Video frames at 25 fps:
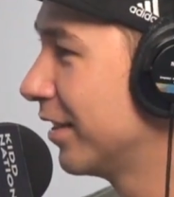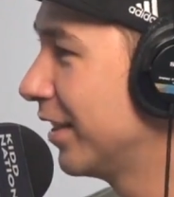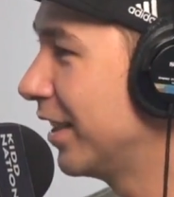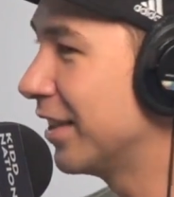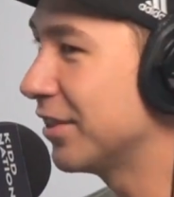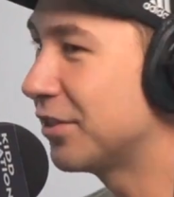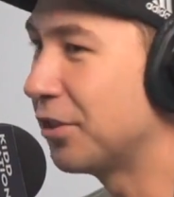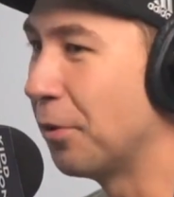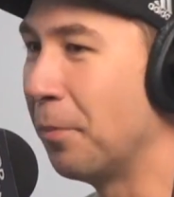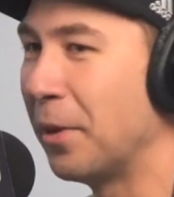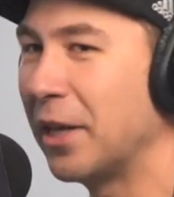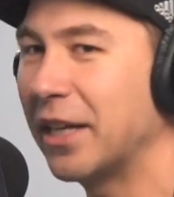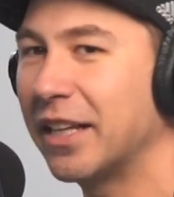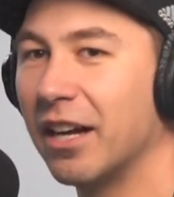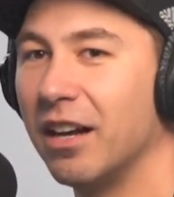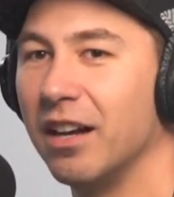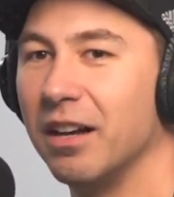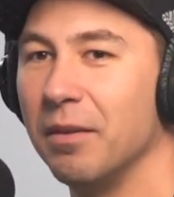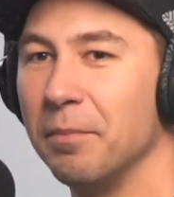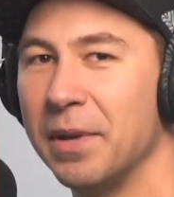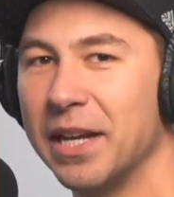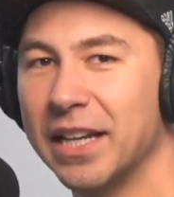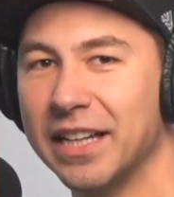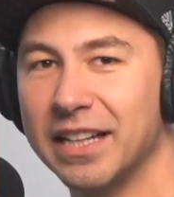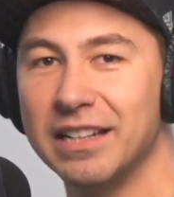Yeah, so make an
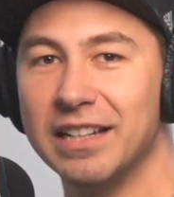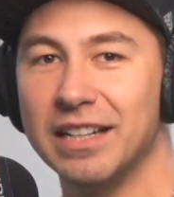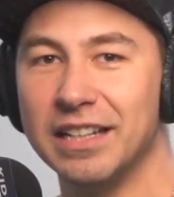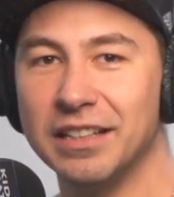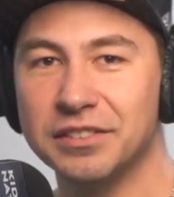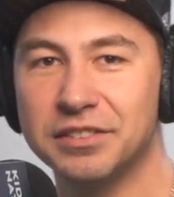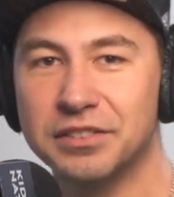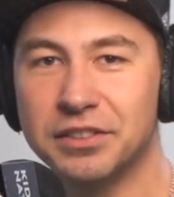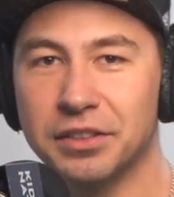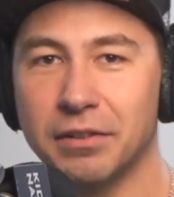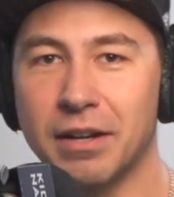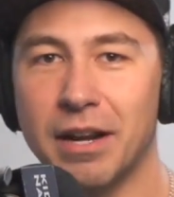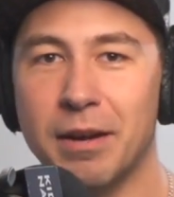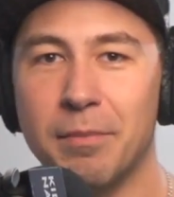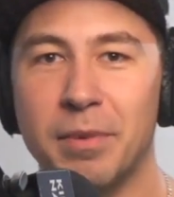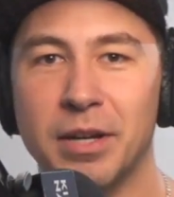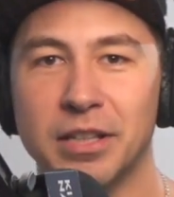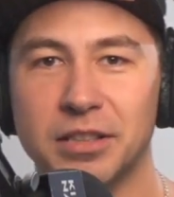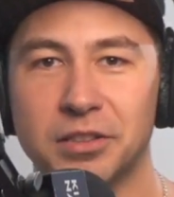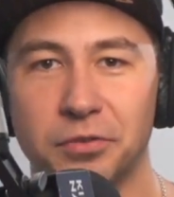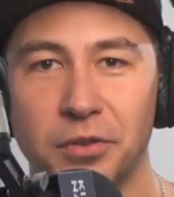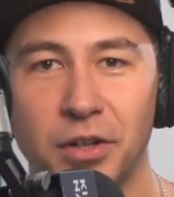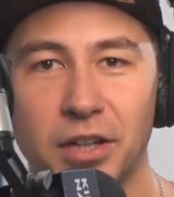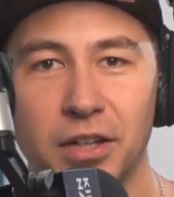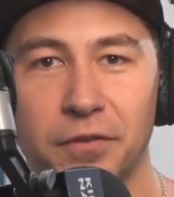Instagram
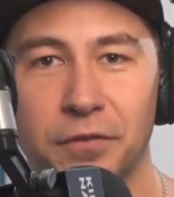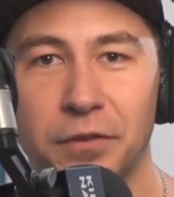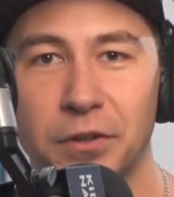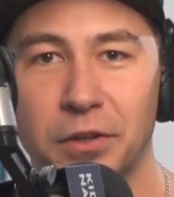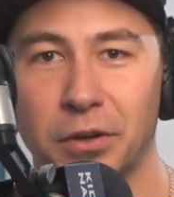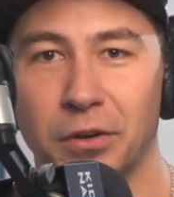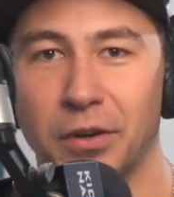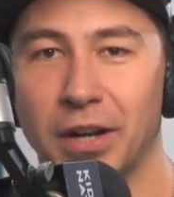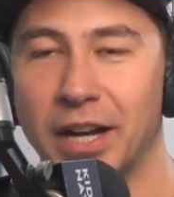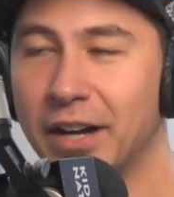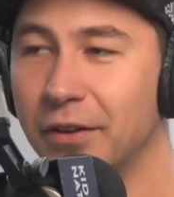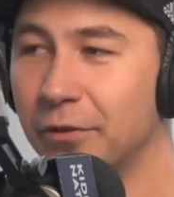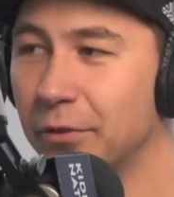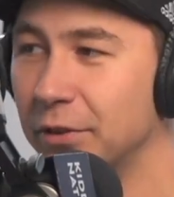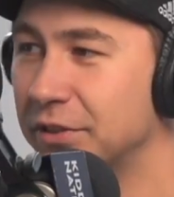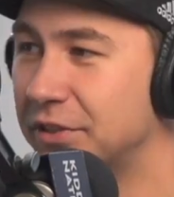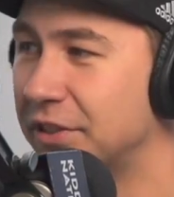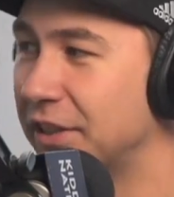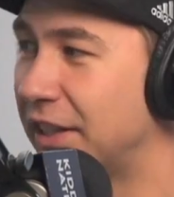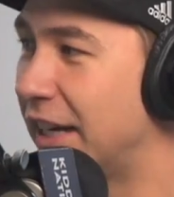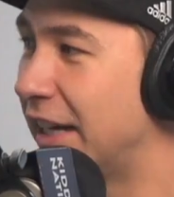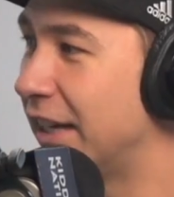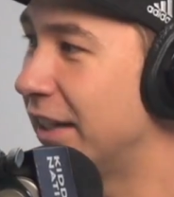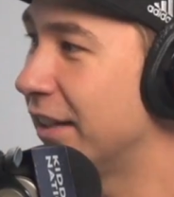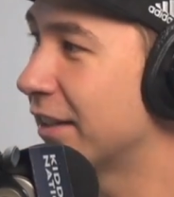best friend if you don't have one
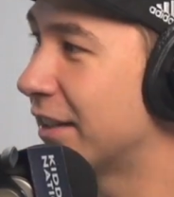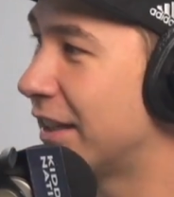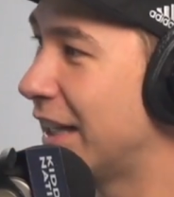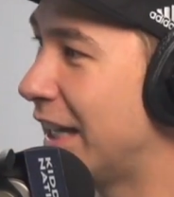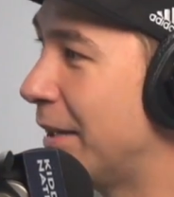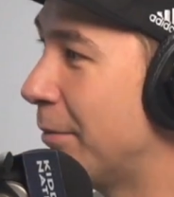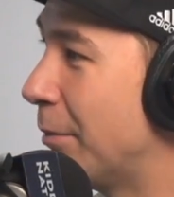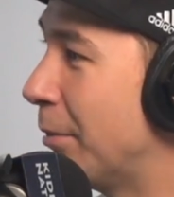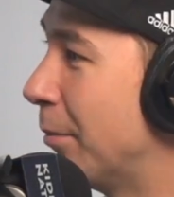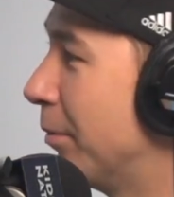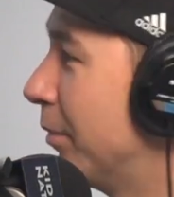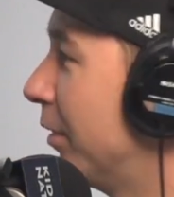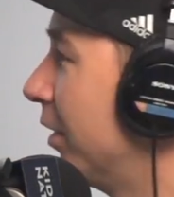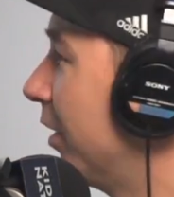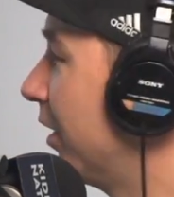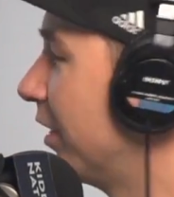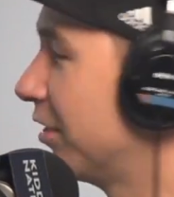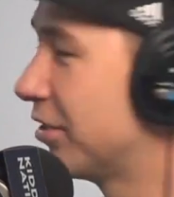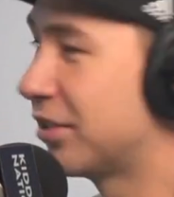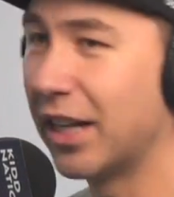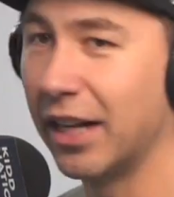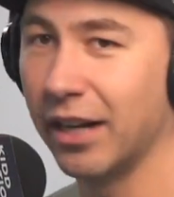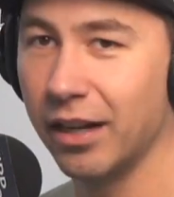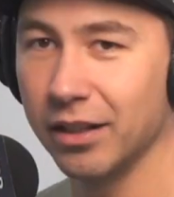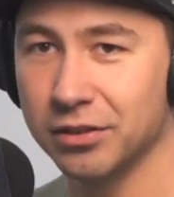today, and claim them. And
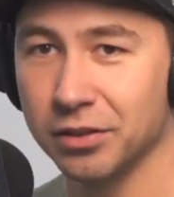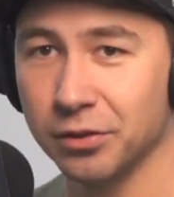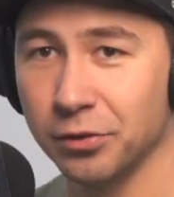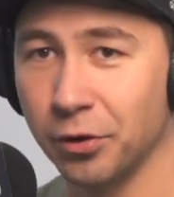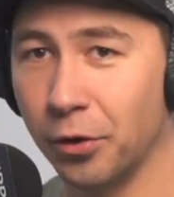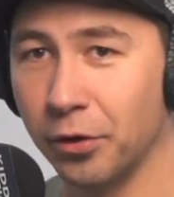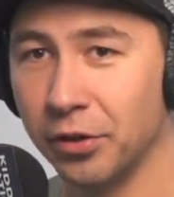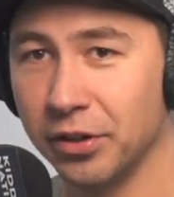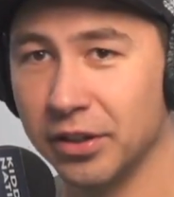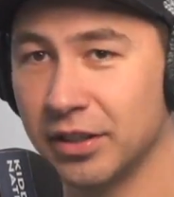shout out to Lori.